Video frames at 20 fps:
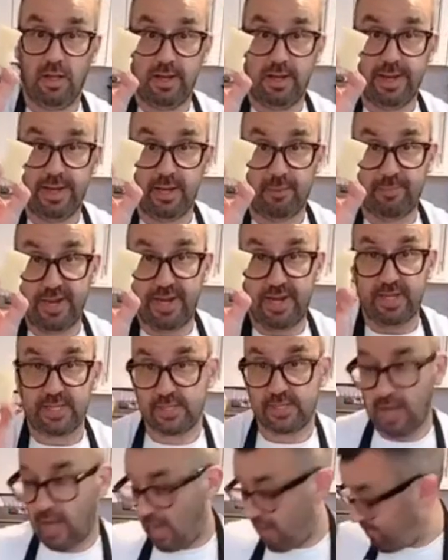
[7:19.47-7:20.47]
little
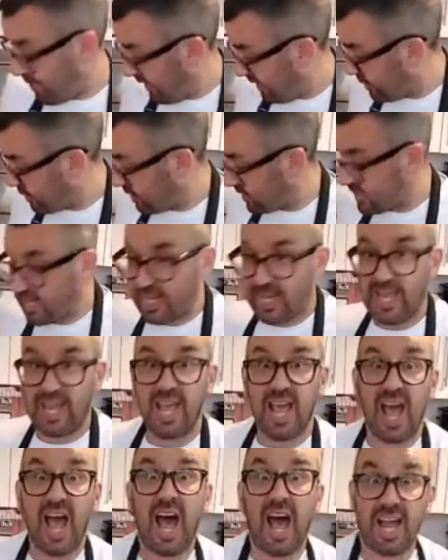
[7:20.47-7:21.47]
piece bit just here,
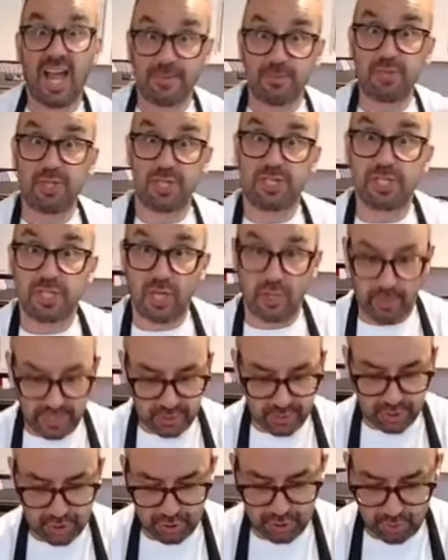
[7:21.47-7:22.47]
I'm just
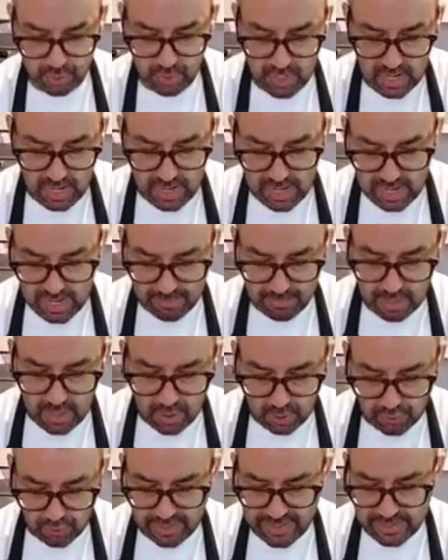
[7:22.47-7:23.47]
going to
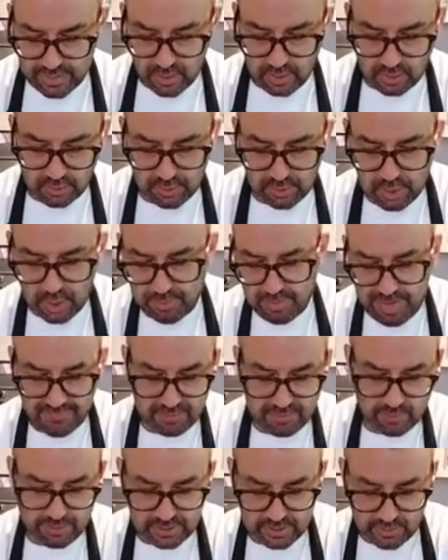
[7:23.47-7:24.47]
grate on top
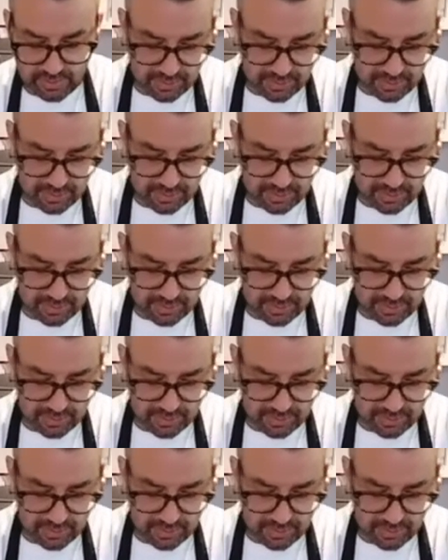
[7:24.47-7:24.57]
afterwards.